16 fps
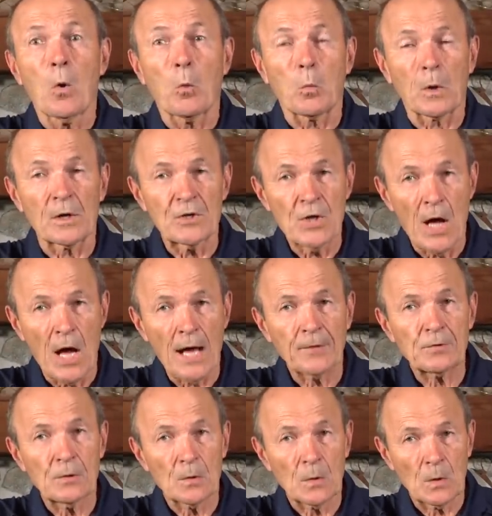were
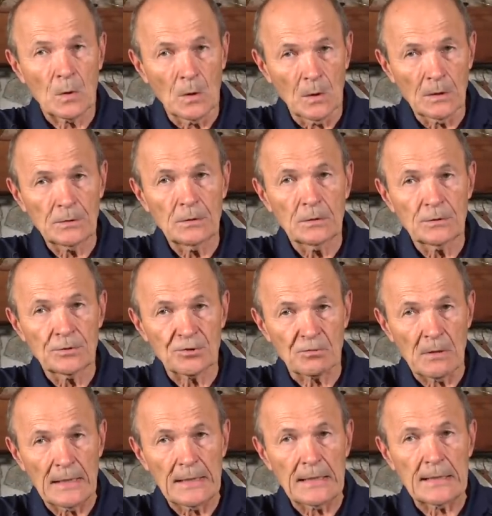not good
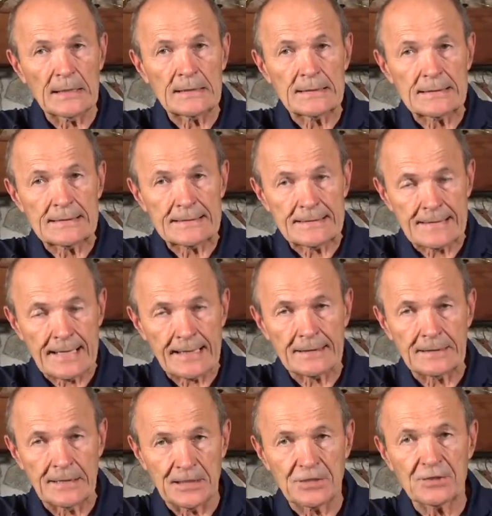training
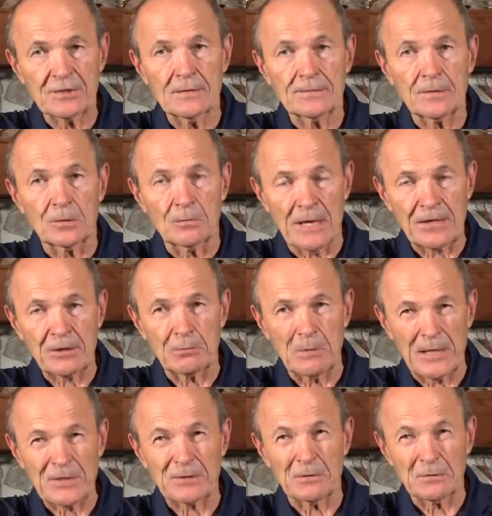techniques for
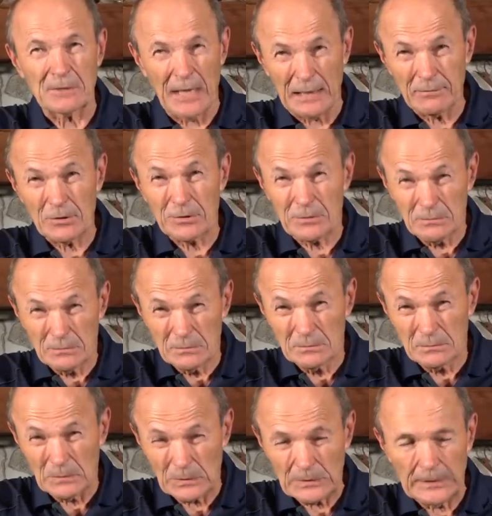recreational divers.
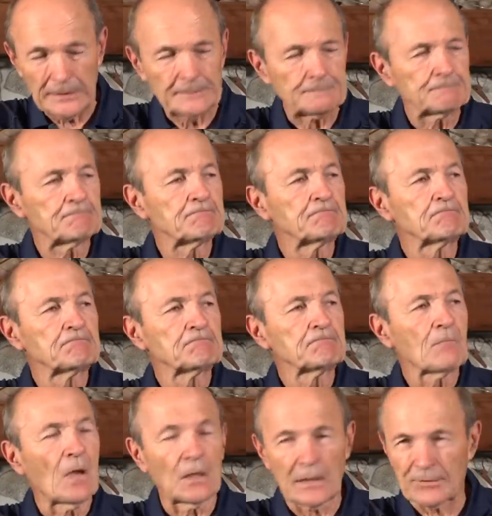Okay?
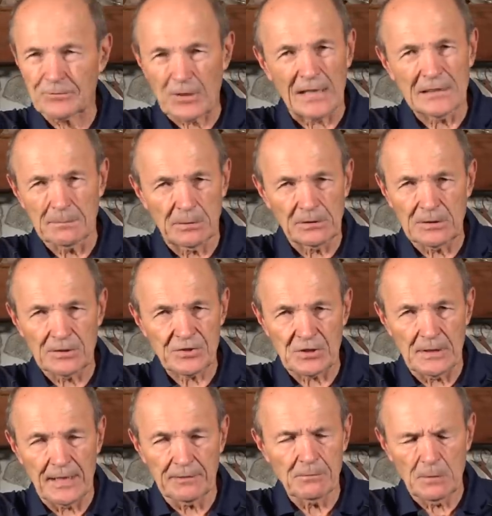And I talked about this
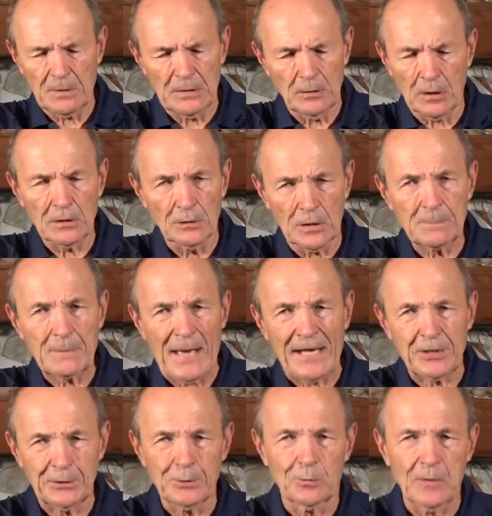and that. Look
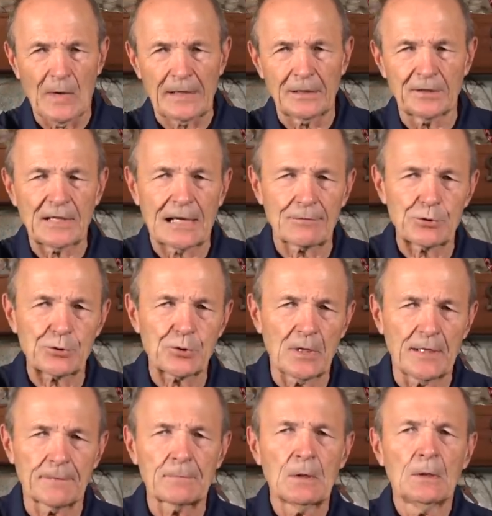back and you'll find it. Diver
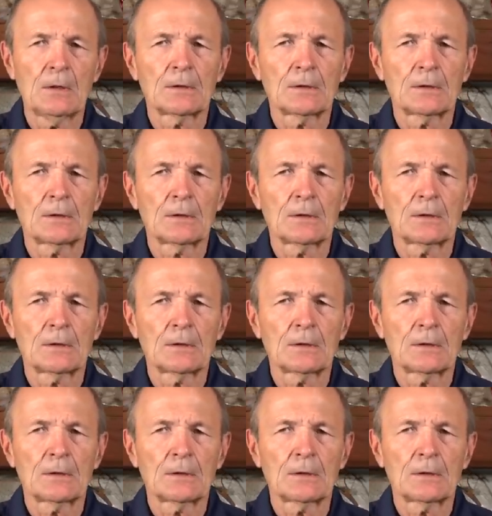training.